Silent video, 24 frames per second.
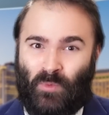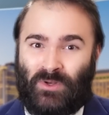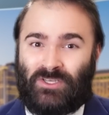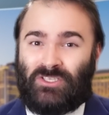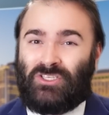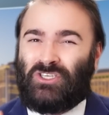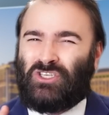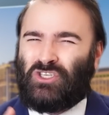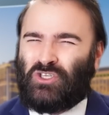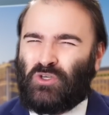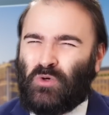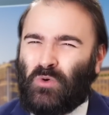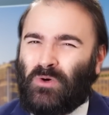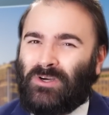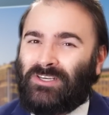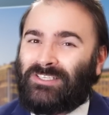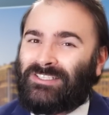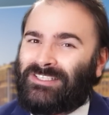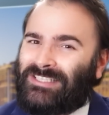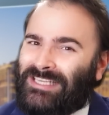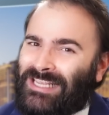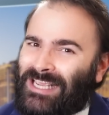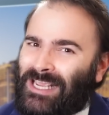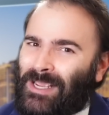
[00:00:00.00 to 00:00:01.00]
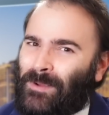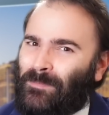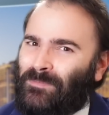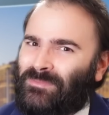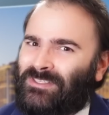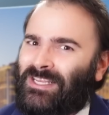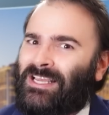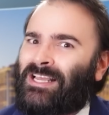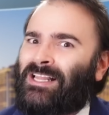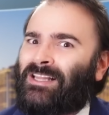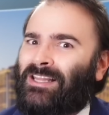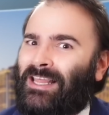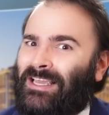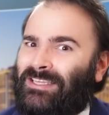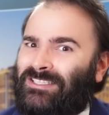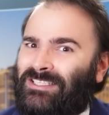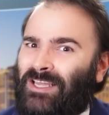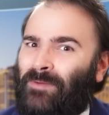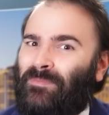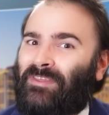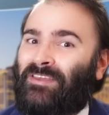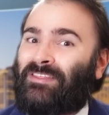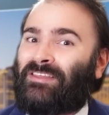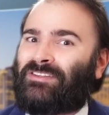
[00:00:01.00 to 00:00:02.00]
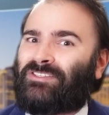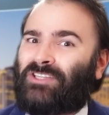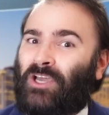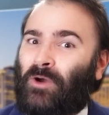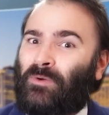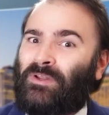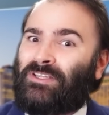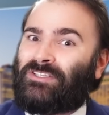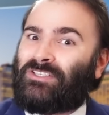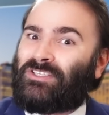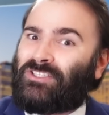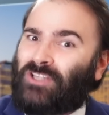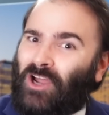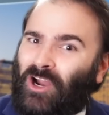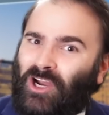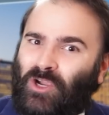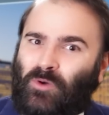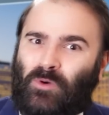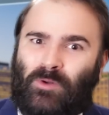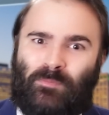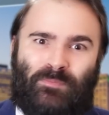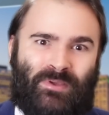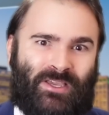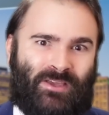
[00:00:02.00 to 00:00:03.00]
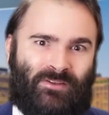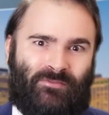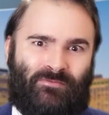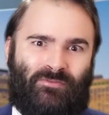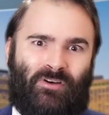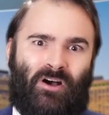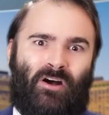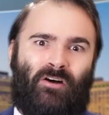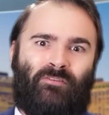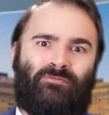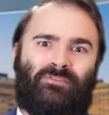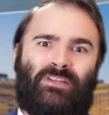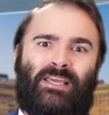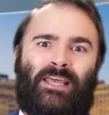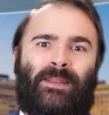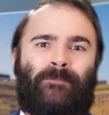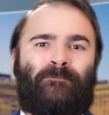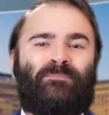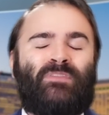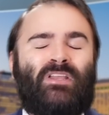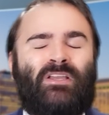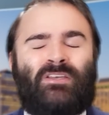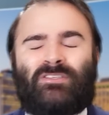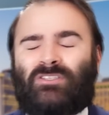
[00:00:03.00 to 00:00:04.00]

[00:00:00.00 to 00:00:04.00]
which sure seems like something that Tony Stark would be involved in.